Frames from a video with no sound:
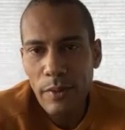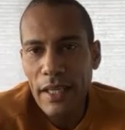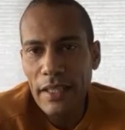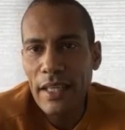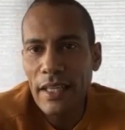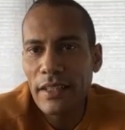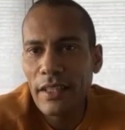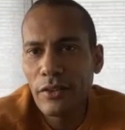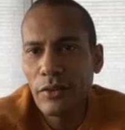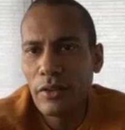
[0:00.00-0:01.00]
why I can
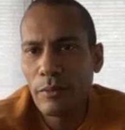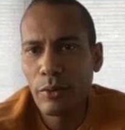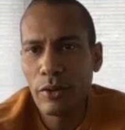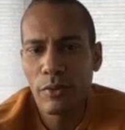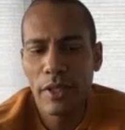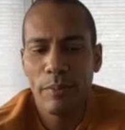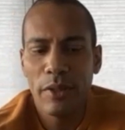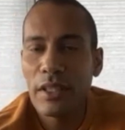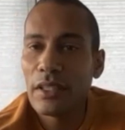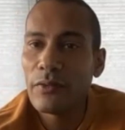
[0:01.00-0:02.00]
kind of do the approach where I
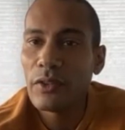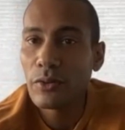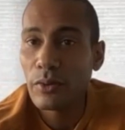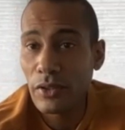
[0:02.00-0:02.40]
pick individual